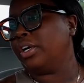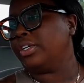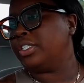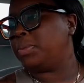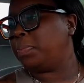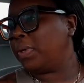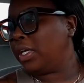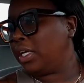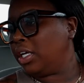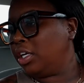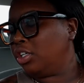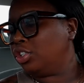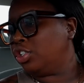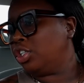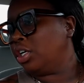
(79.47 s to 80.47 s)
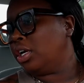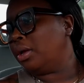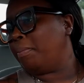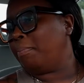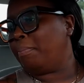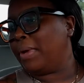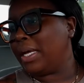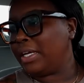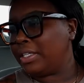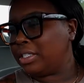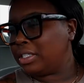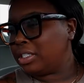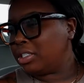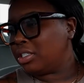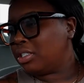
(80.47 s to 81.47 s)
spinach
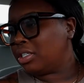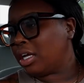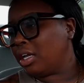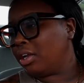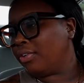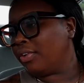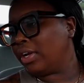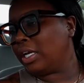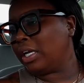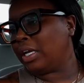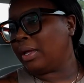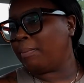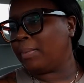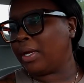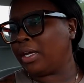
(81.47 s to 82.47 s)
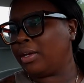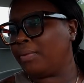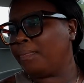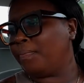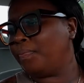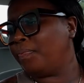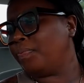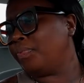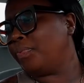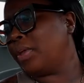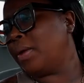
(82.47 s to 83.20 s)
mint celery lemon